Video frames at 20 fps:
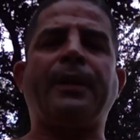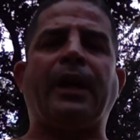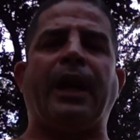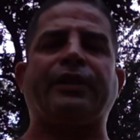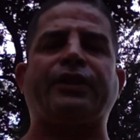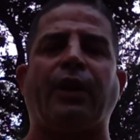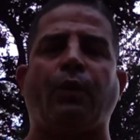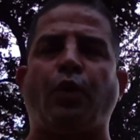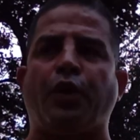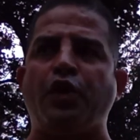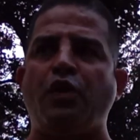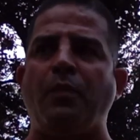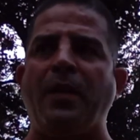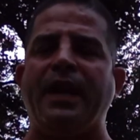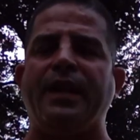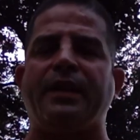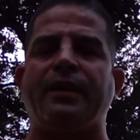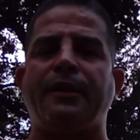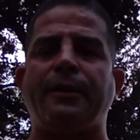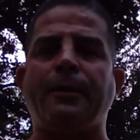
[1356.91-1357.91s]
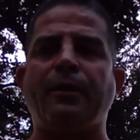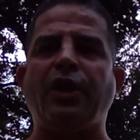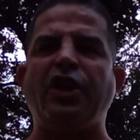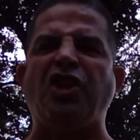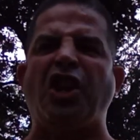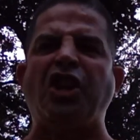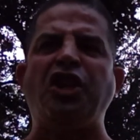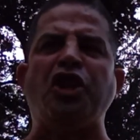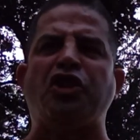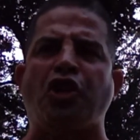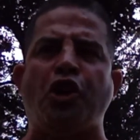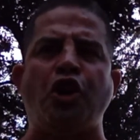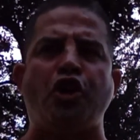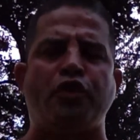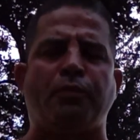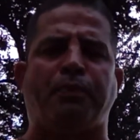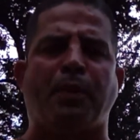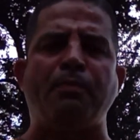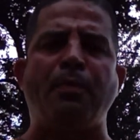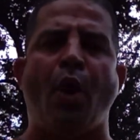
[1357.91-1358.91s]
I said, what do you mean? He said, he's
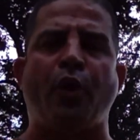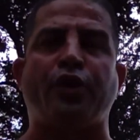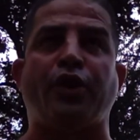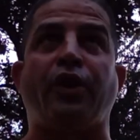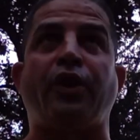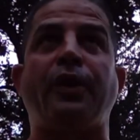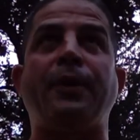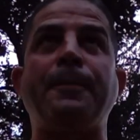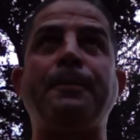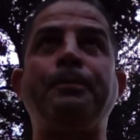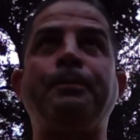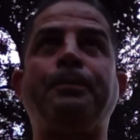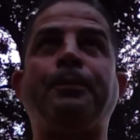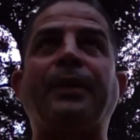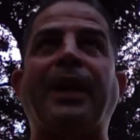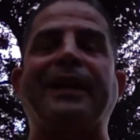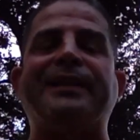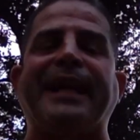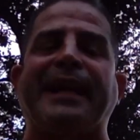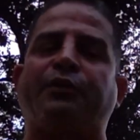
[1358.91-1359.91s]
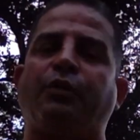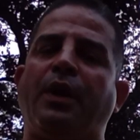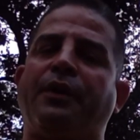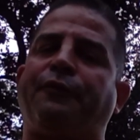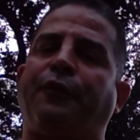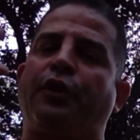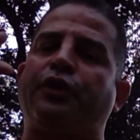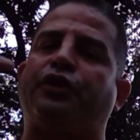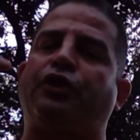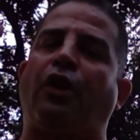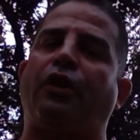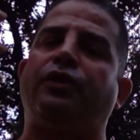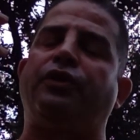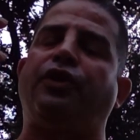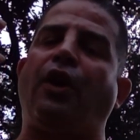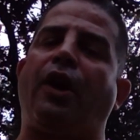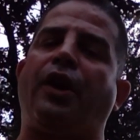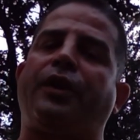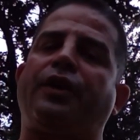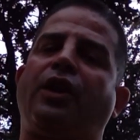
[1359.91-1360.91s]
another promoter. And that's when it first started
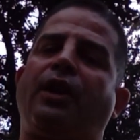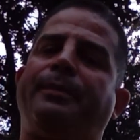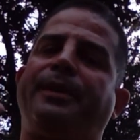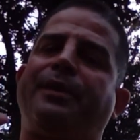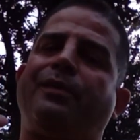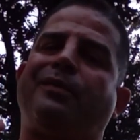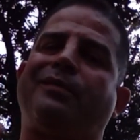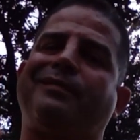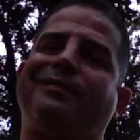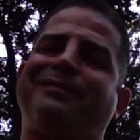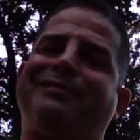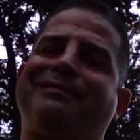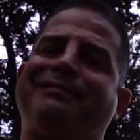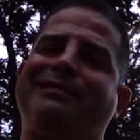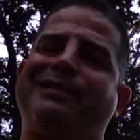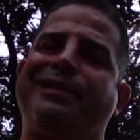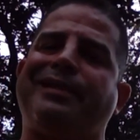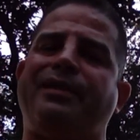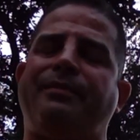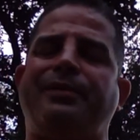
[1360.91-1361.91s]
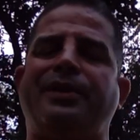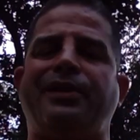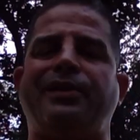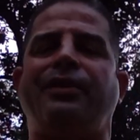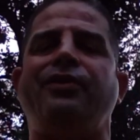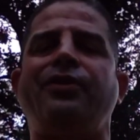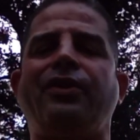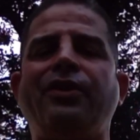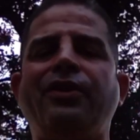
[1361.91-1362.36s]
dawning on me. Wait a minute.